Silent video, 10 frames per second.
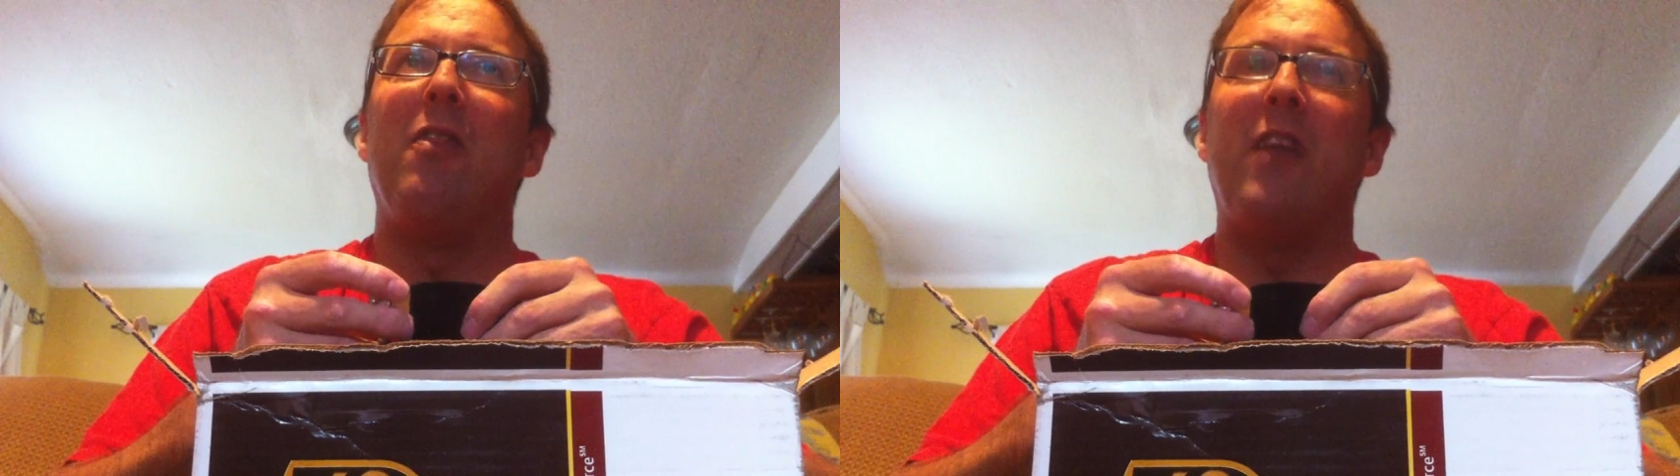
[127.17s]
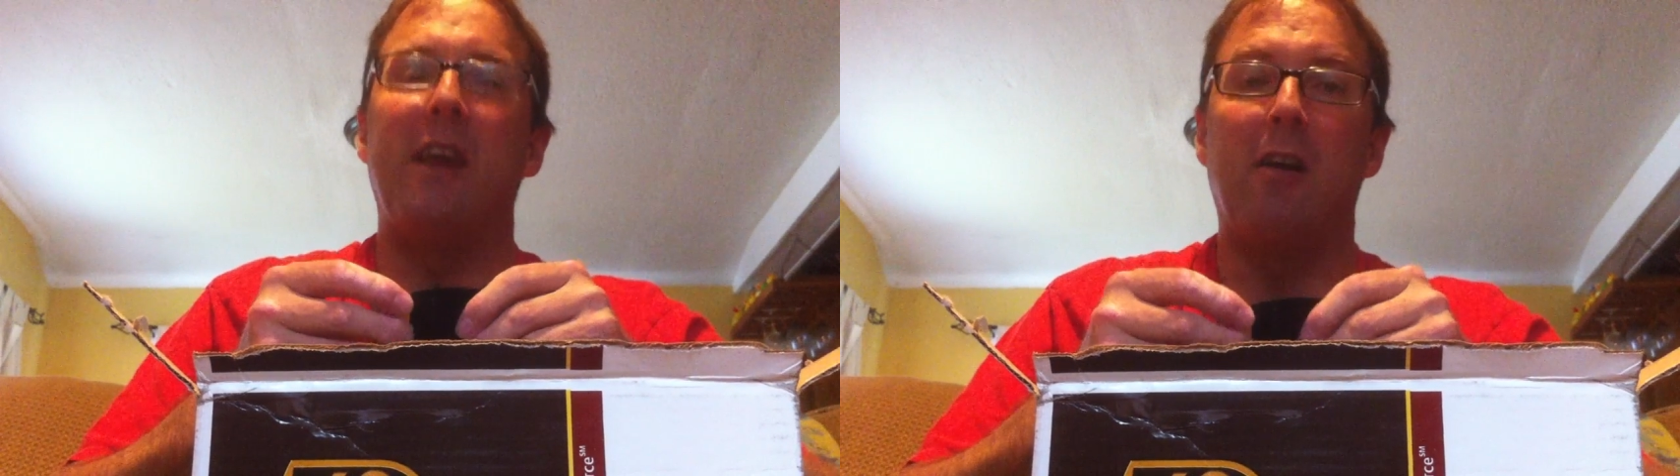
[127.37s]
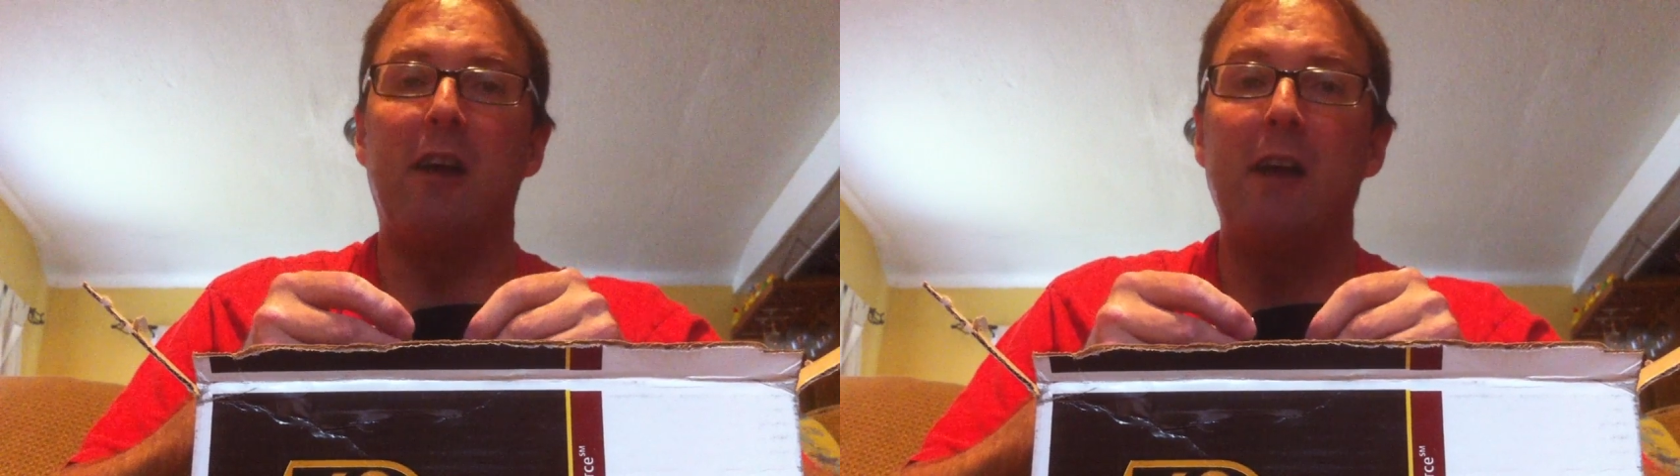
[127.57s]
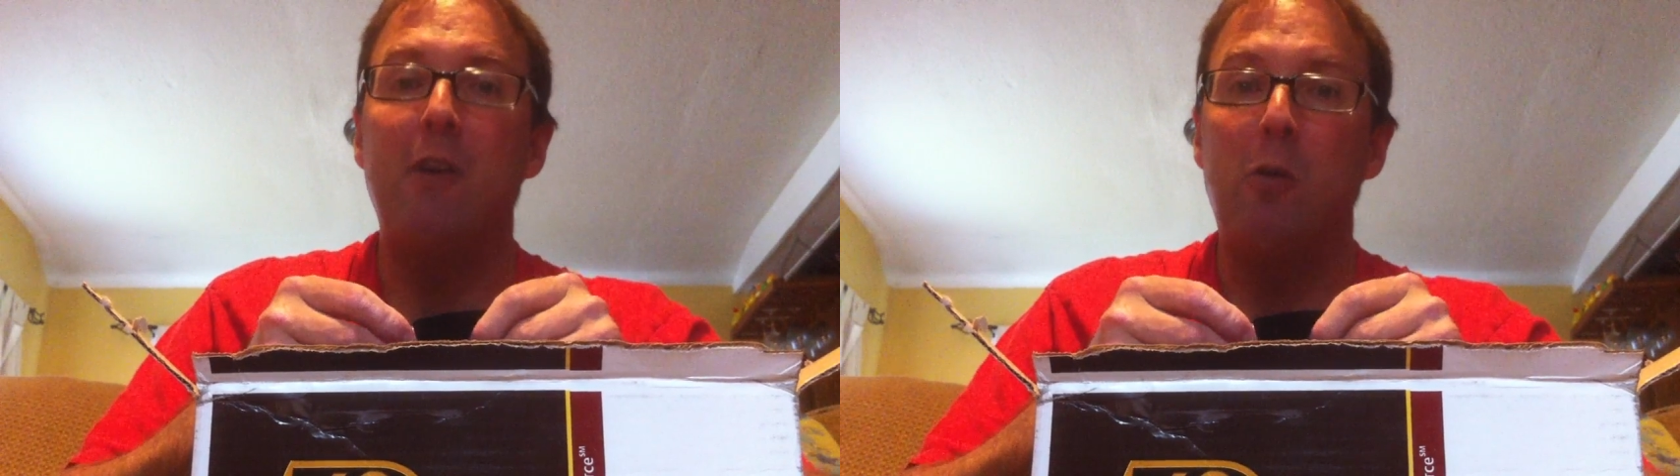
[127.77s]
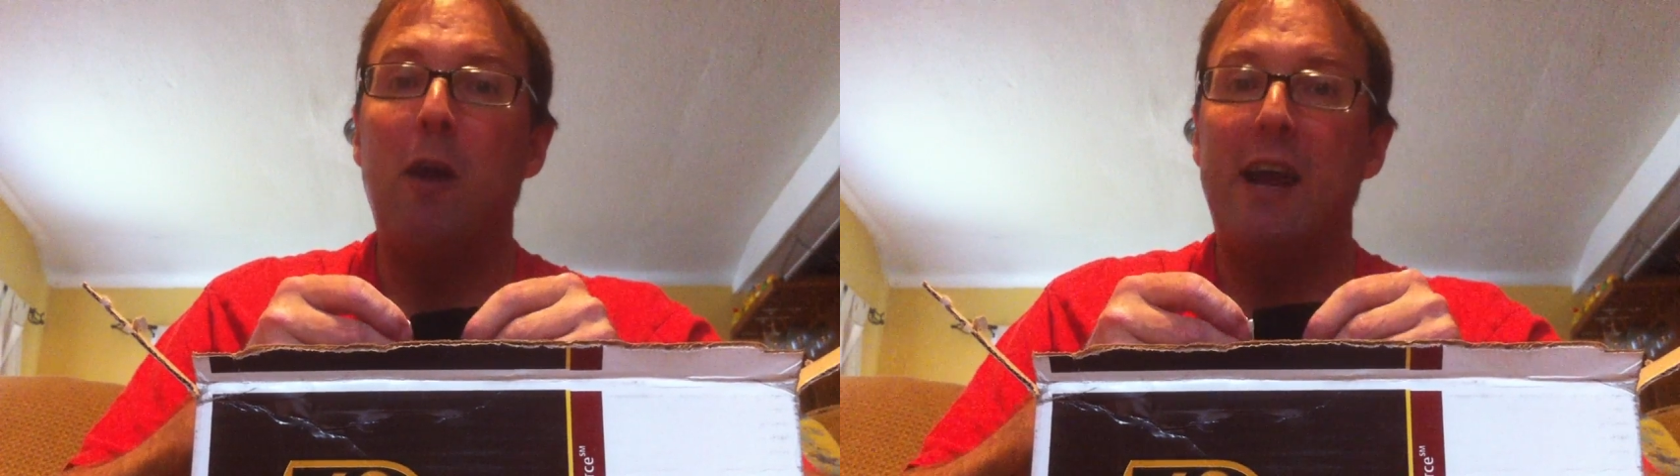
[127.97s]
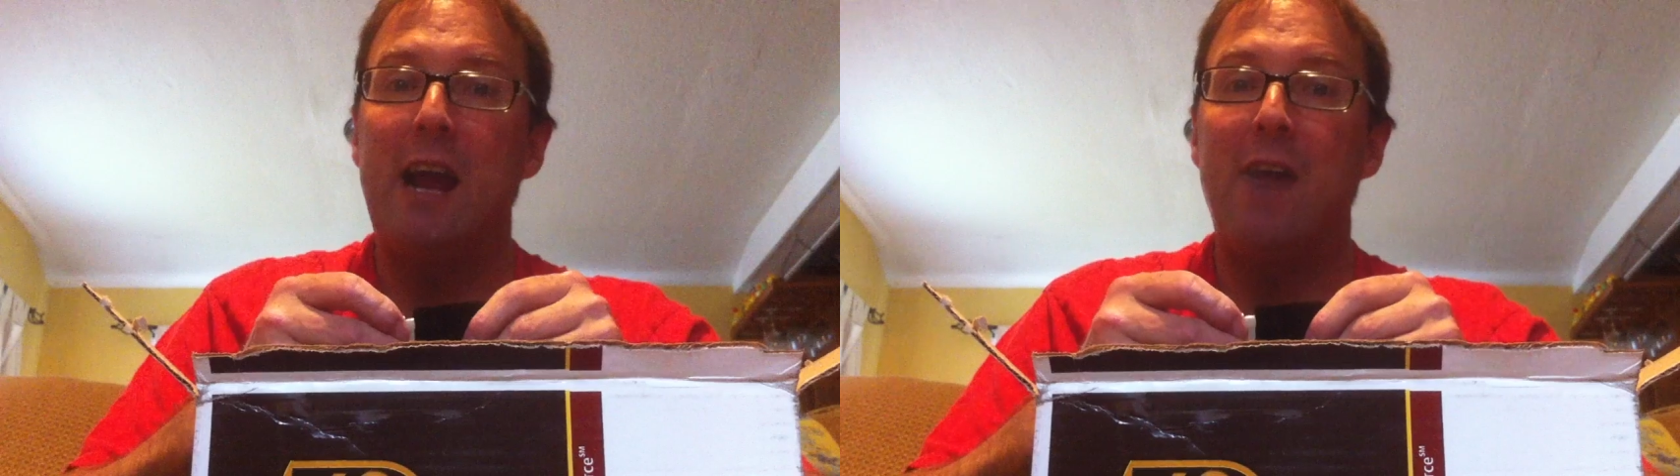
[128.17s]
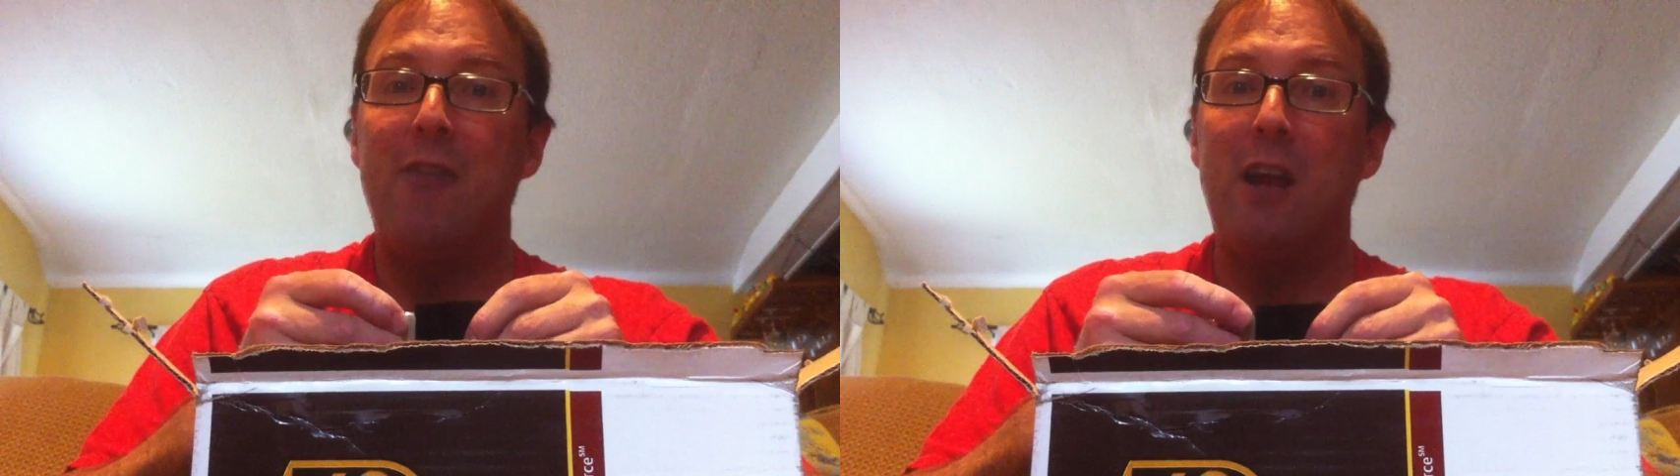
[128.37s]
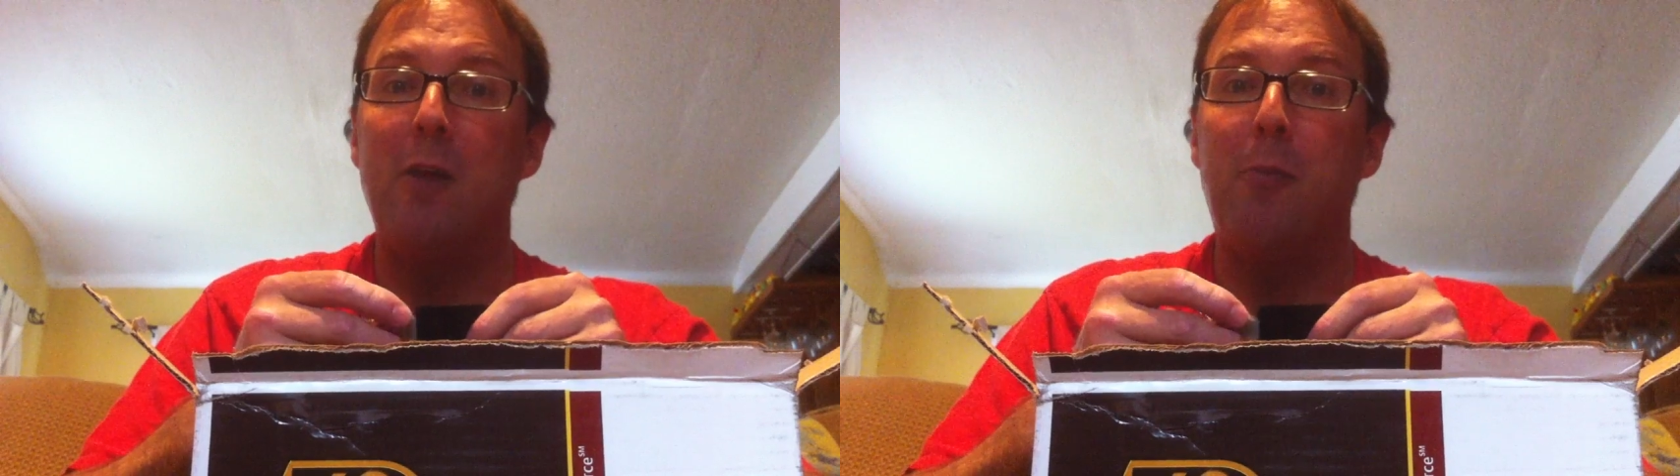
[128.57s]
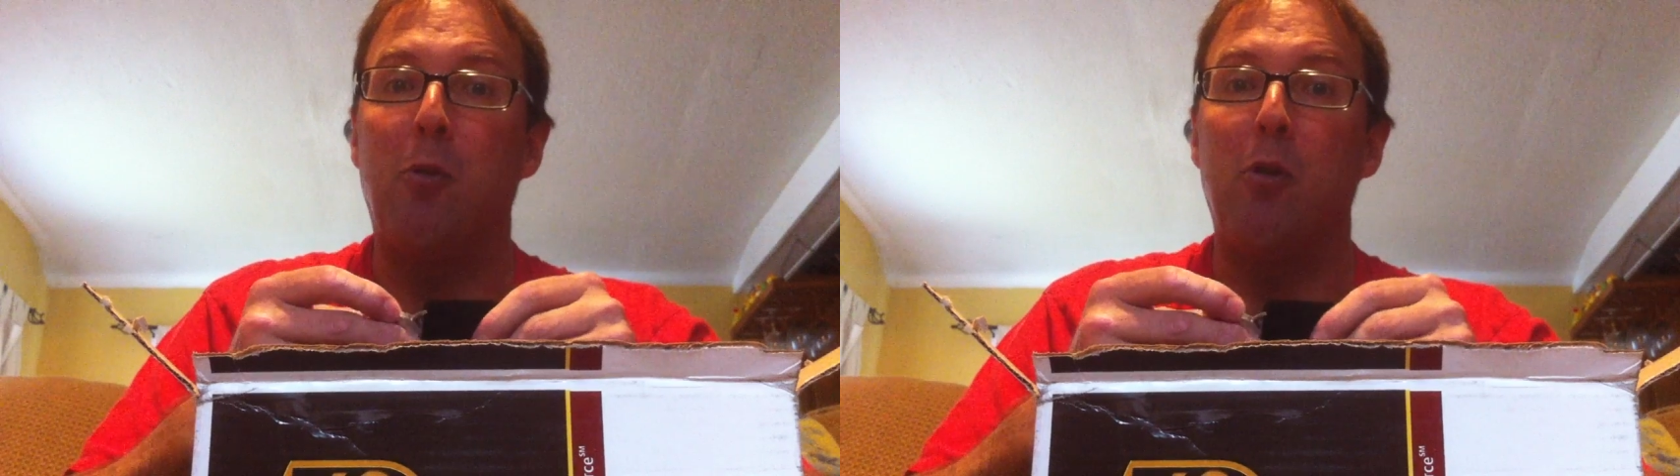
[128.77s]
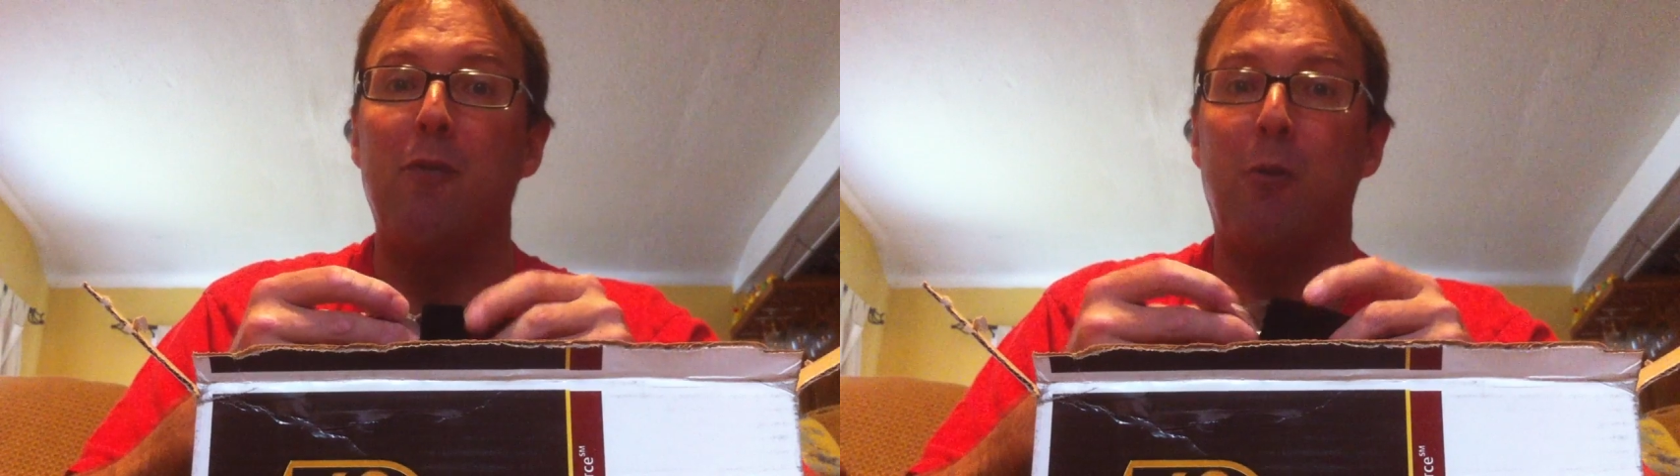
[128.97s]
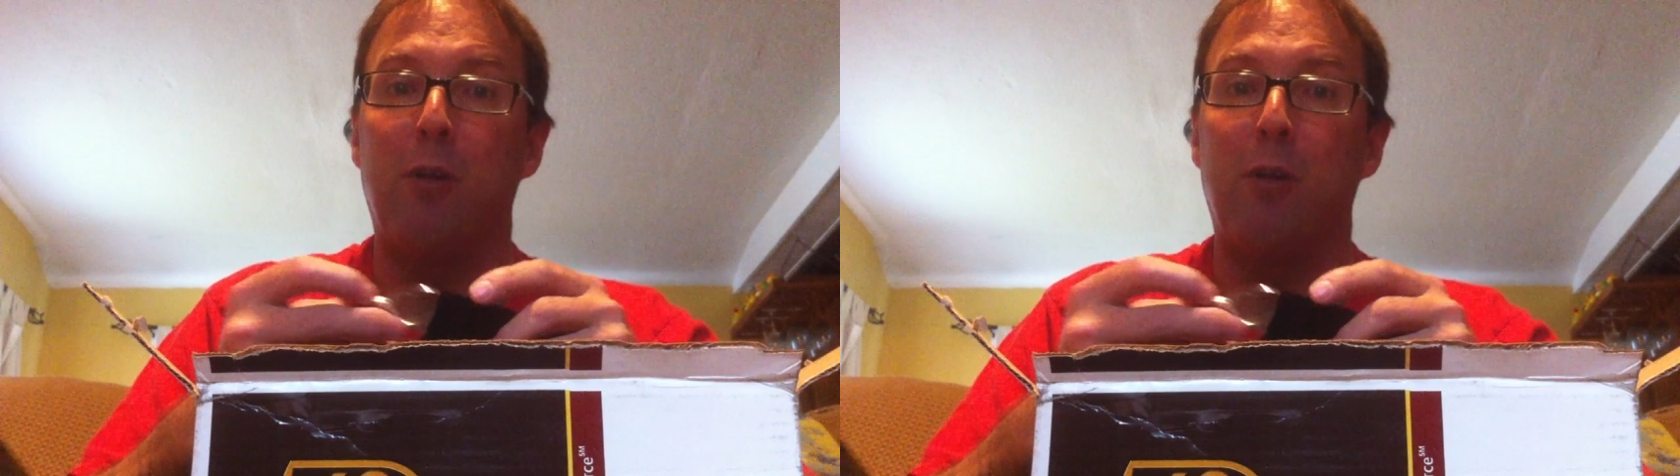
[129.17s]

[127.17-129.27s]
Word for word: they are giving away at the airport for